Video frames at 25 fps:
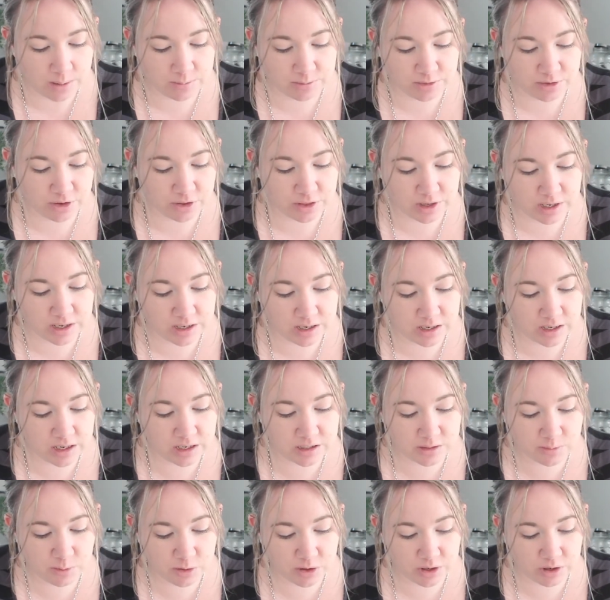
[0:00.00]
So the
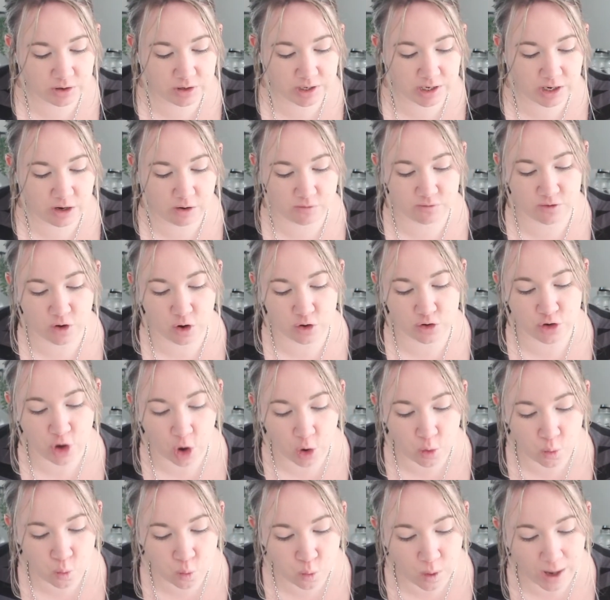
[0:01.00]
next point on here, I've got
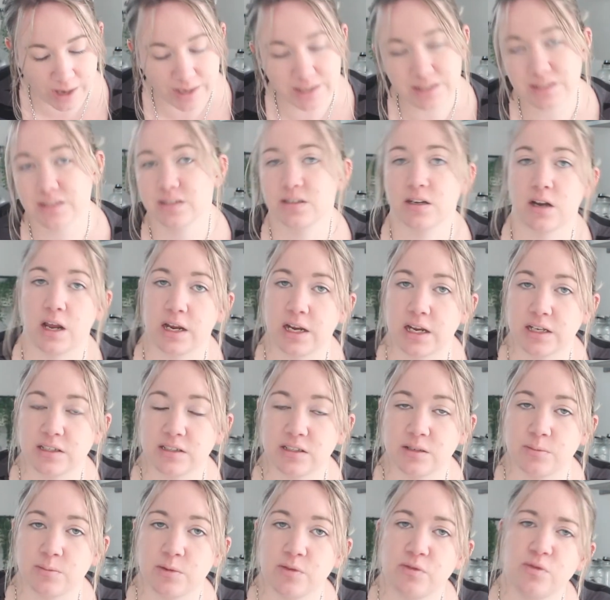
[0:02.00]
no waste. Like I
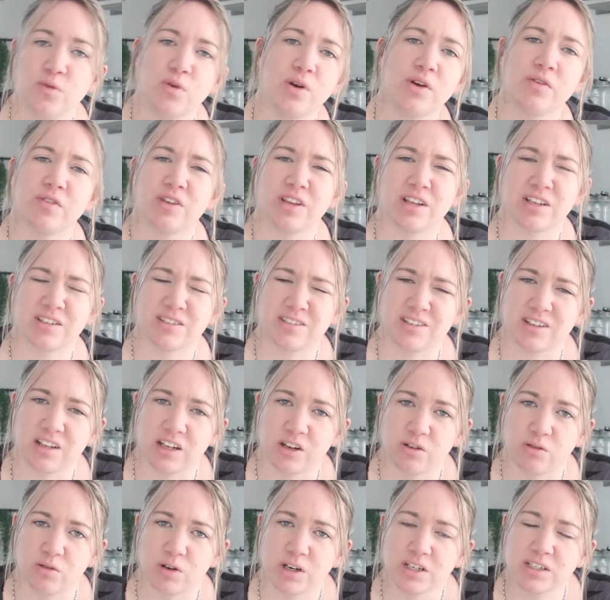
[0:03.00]
said before, everything's in
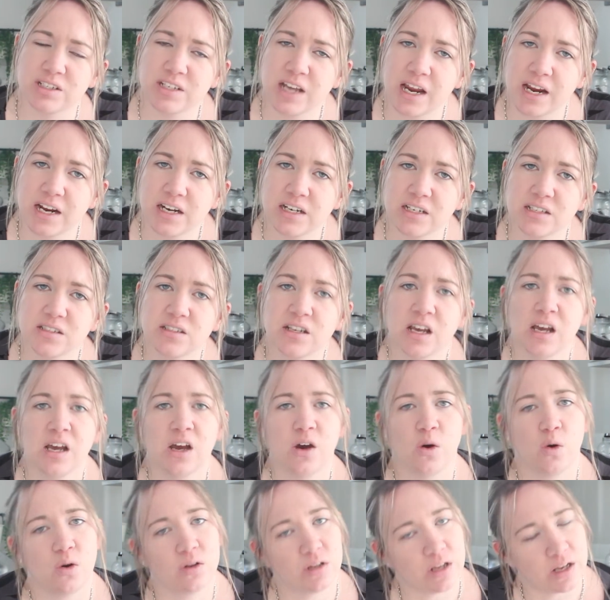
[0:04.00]
little containers.
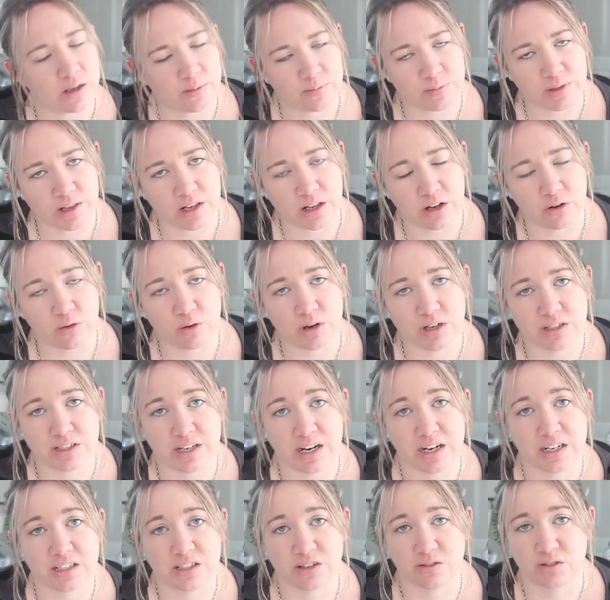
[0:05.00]
The little
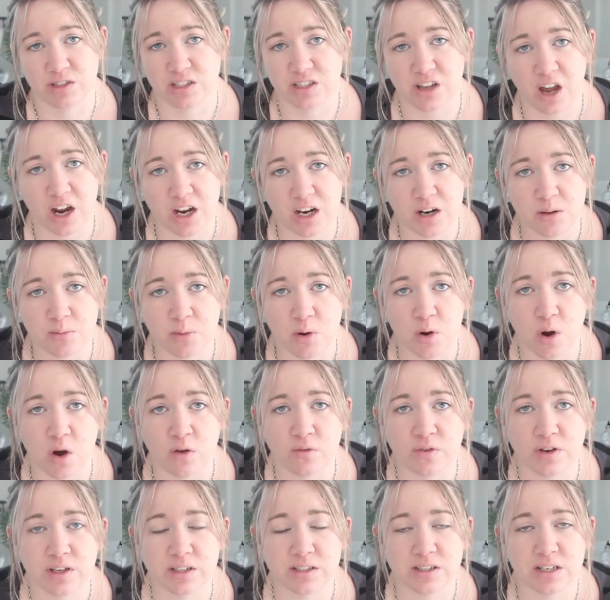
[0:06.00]
containers are recyclable,
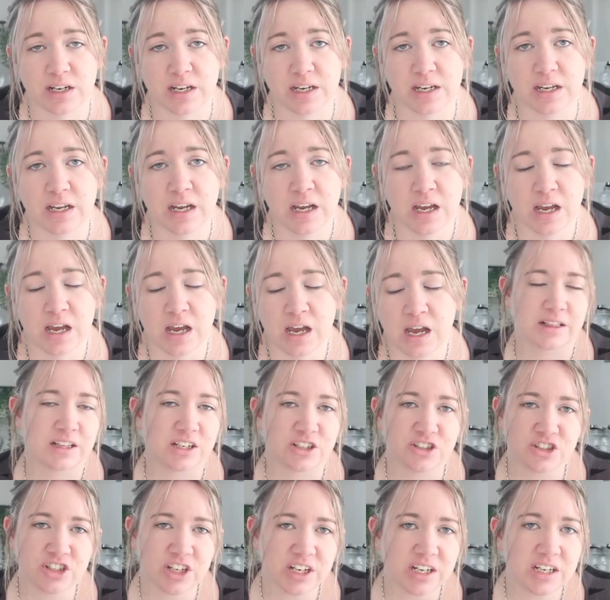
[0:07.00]
obviously. The
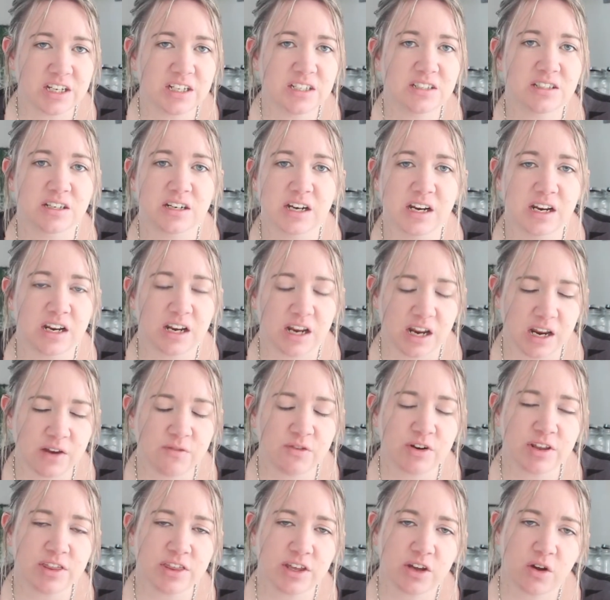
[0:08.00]
cheese and
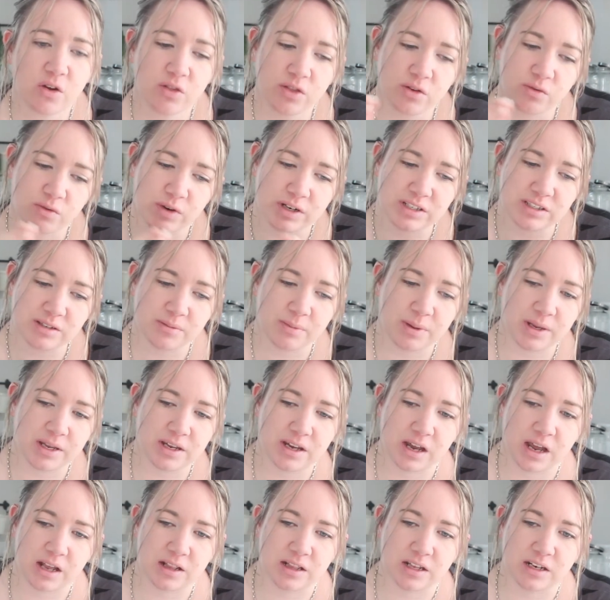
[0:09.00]
everything on the recipe
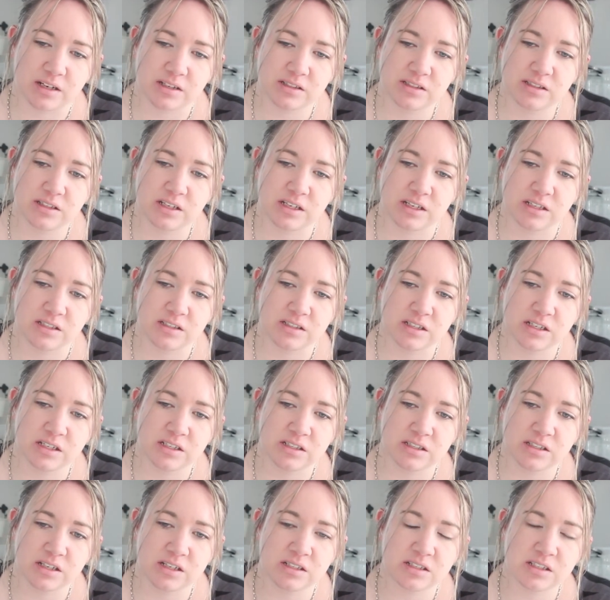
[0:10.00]
card that it says
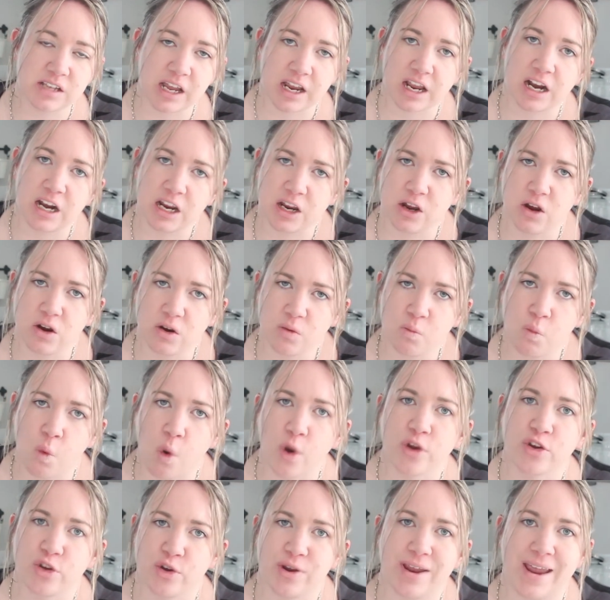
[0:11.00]
is exactly
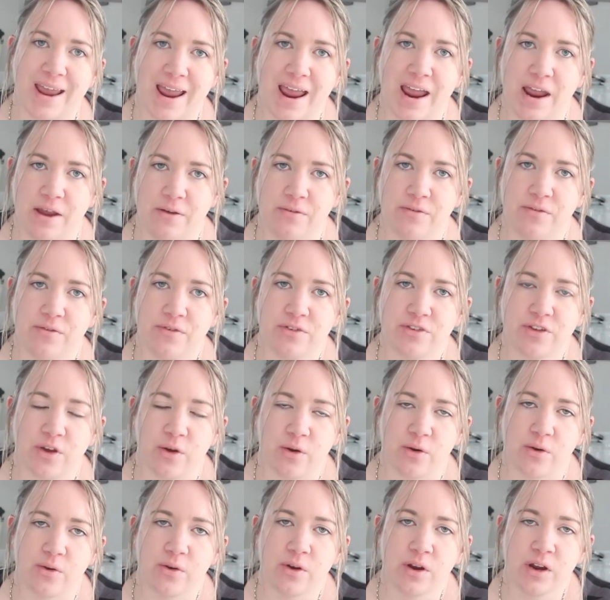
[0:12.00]
what you have.
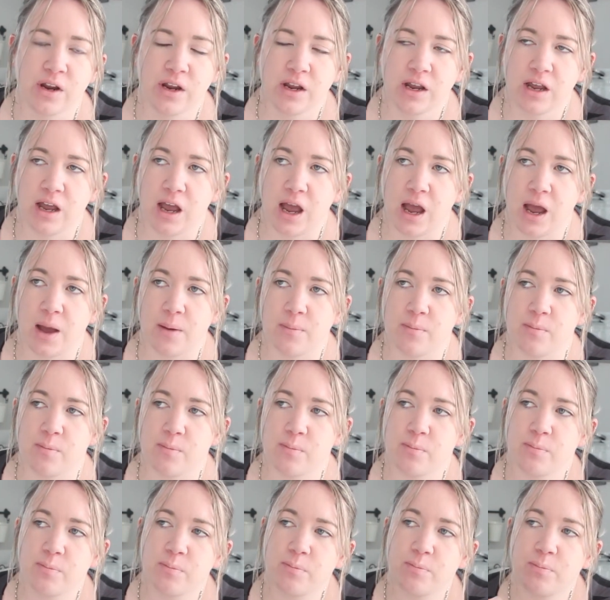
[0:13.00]
So
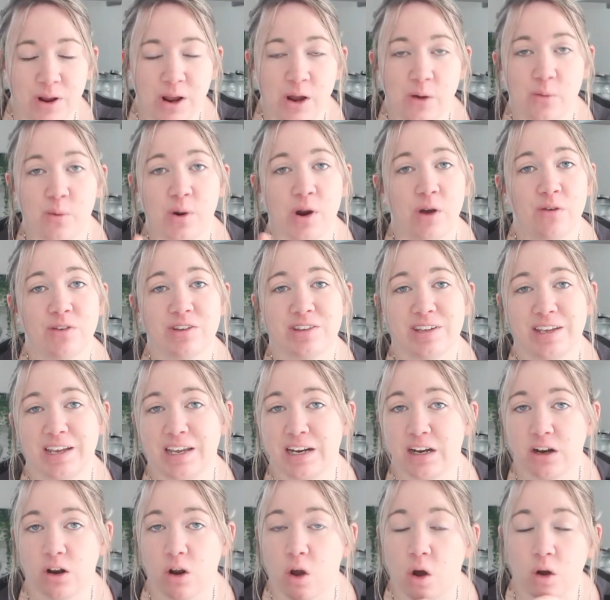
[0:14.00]
we obviously
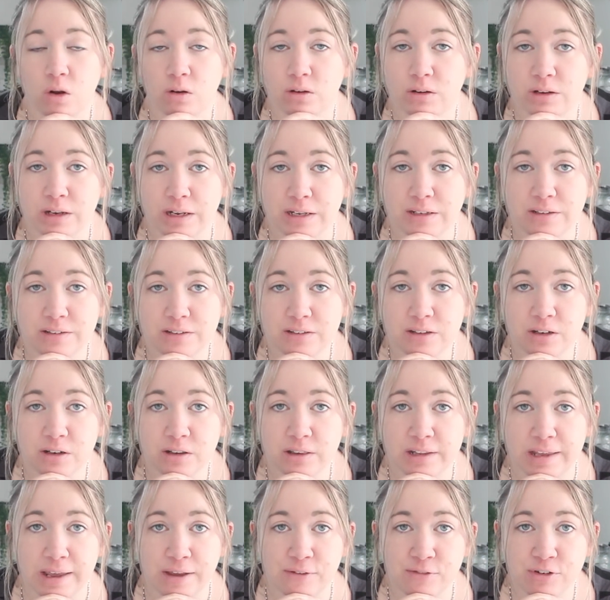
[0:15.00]
eat a lot less than
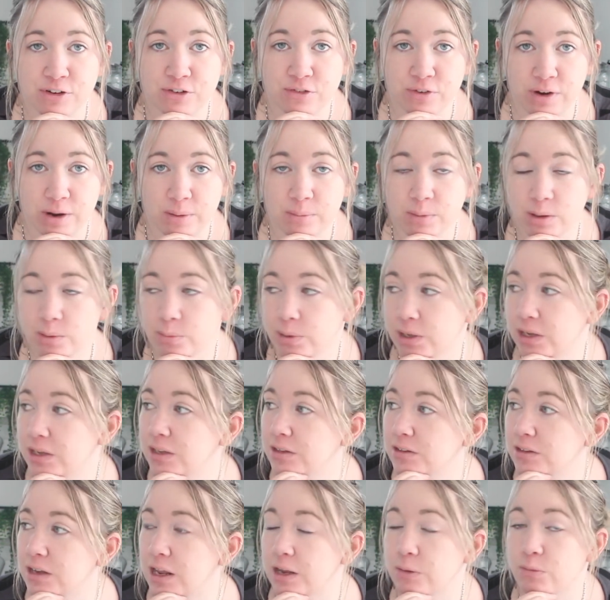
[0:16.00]
the average family,
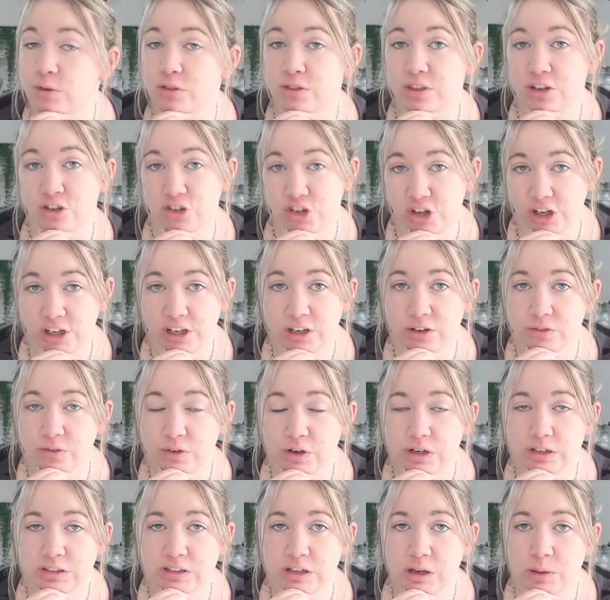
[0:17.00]
because like with the chicken,
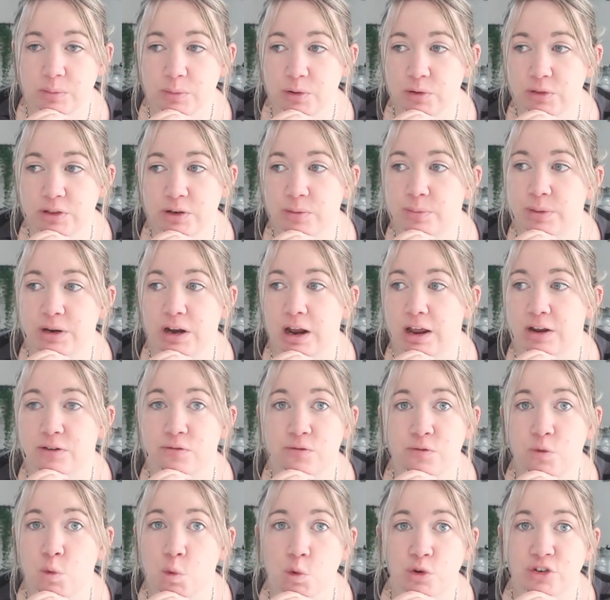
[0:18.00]
for example, there'd be like
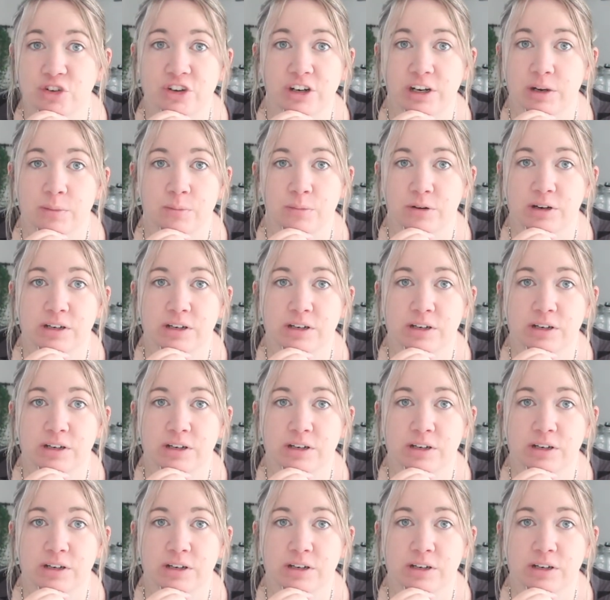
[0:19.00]
4 chicken